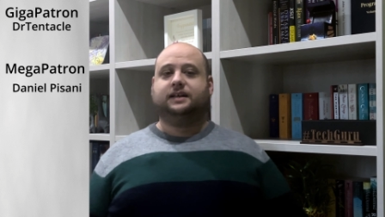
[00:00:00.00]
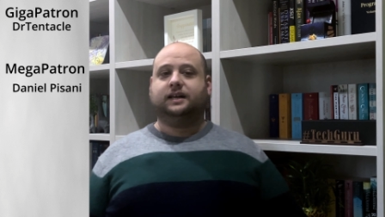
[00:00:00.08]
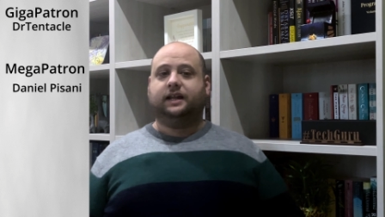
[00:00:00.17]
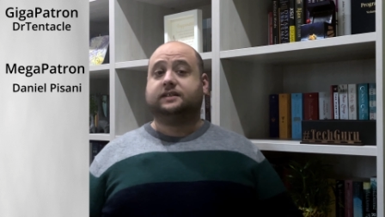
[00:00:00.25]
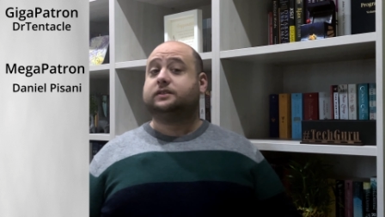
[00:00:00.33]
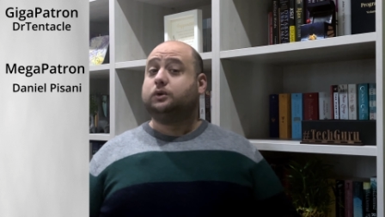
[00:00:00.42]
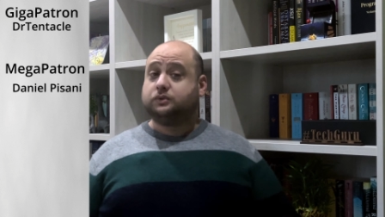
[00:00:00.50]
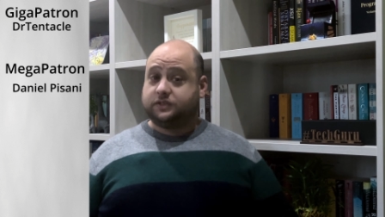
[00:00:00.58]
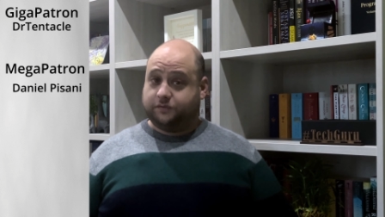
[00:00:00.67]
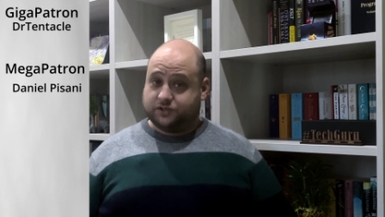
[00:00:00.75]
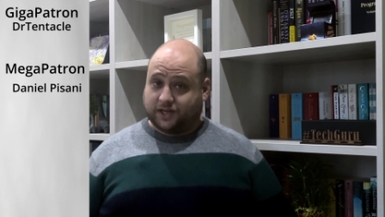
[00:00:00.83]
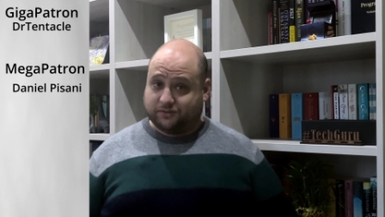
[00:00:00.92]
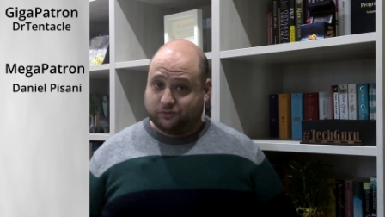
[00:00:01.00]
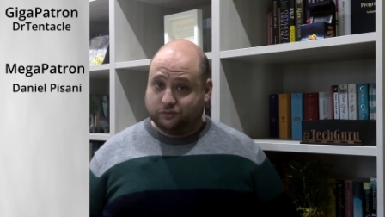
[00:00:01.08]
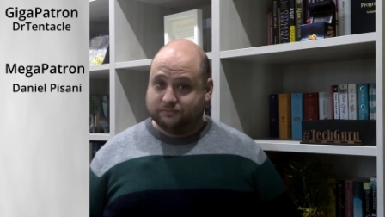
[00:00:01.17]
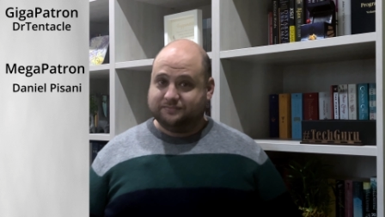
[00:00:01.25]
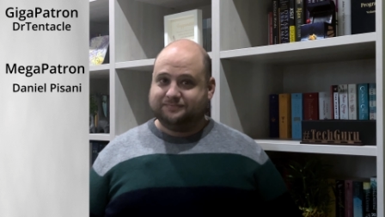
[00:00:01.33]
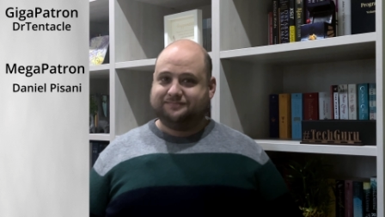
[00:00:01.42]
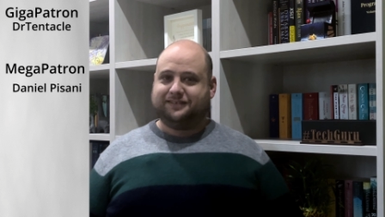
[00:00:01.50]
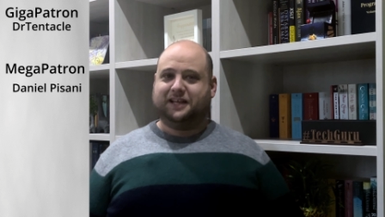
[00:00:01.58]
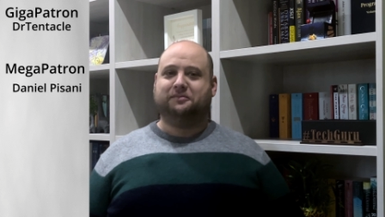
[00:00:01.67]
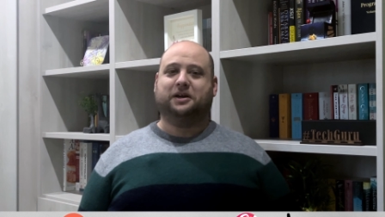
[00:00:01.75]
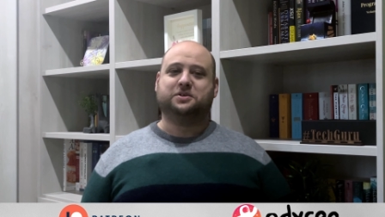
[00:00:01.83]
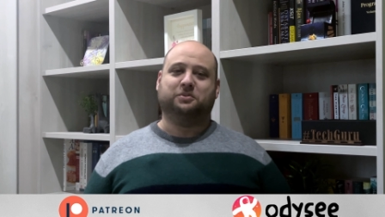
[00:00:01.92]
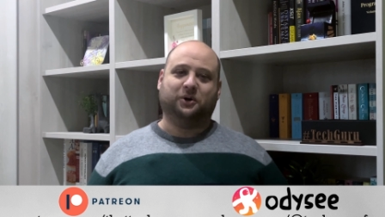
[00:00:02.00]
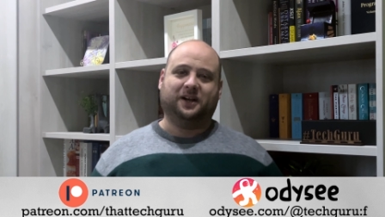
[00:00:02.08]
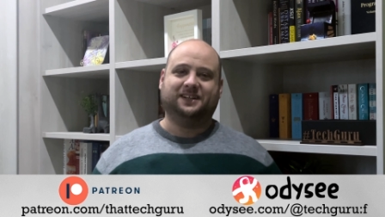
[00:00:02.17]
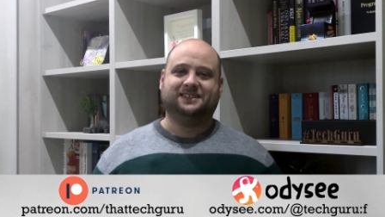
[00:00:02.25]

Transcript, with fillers: an exclusive chat room, and much more.